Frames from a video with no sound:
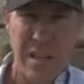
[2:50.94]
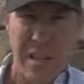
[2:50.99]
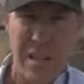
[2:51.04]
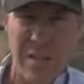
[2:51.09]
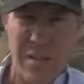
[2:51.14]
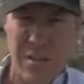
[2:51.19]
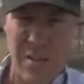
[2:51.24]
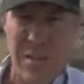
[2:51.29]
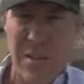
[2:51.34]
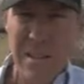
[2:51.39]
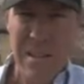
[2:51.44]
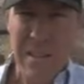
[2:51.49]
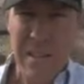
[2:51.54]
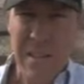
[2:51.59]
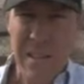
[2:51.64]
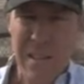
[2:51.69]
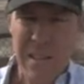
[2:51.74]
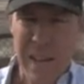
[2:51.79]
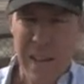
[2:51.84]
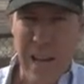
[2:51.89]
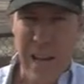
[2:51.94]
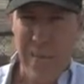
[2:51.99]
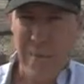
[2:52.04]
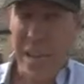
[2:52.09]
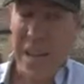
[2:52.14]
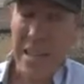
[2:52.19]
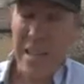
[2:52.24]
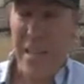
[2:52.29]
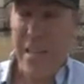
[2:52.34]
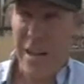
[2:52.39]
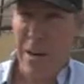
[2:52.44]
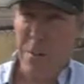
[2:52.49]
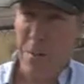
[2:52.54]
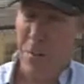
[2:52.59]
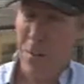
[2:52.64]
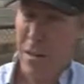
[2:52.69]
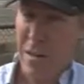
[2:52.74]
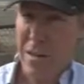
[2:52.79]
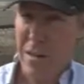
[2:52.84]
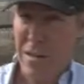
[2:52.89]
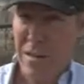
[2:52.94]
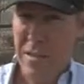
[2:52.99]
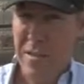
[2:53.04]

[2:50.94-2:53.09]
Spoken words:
council, staff, and the airport.